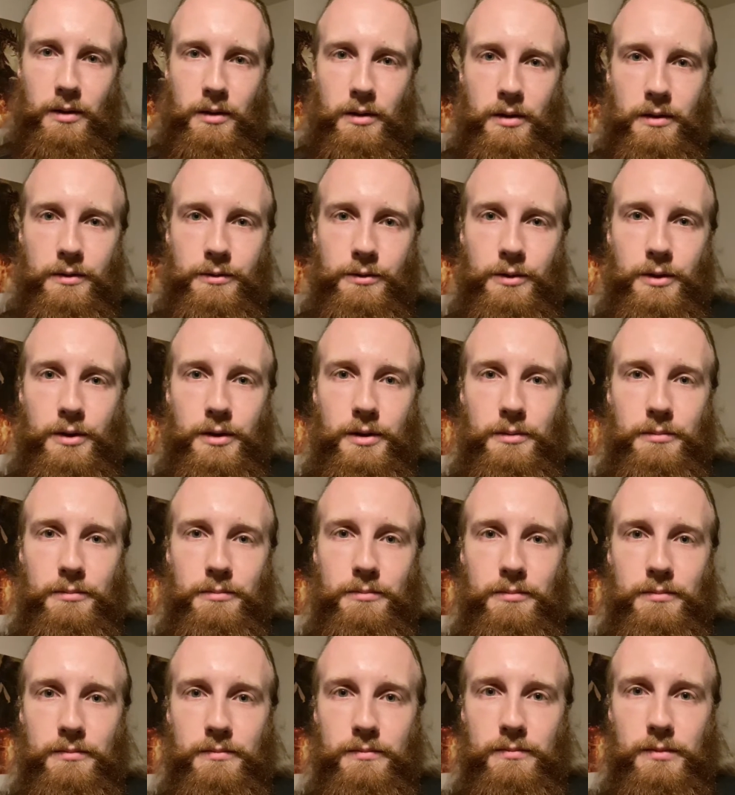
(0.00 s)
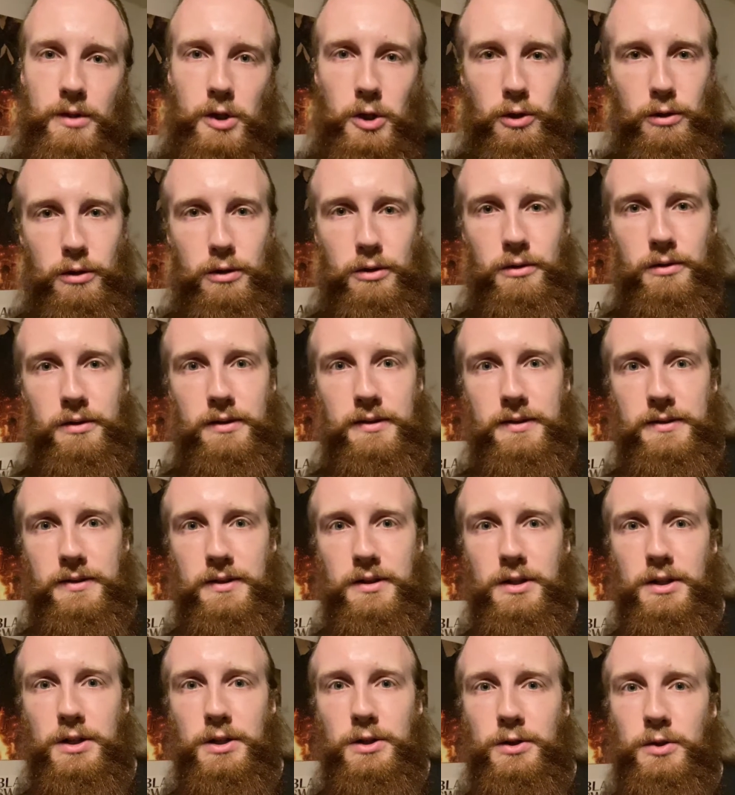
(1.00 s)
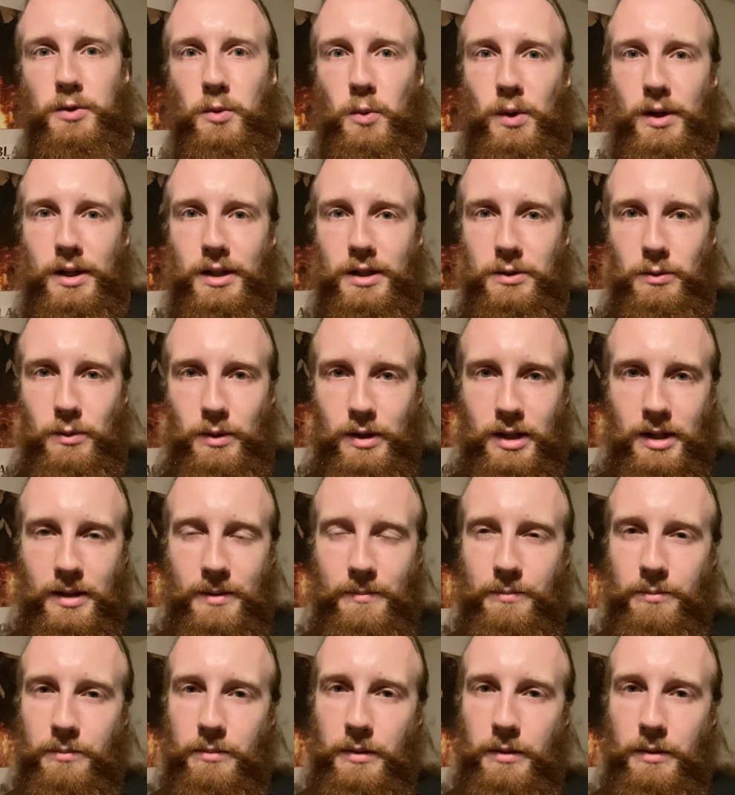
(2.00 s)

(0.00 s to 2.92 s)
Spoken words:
from earlier this year, 2020,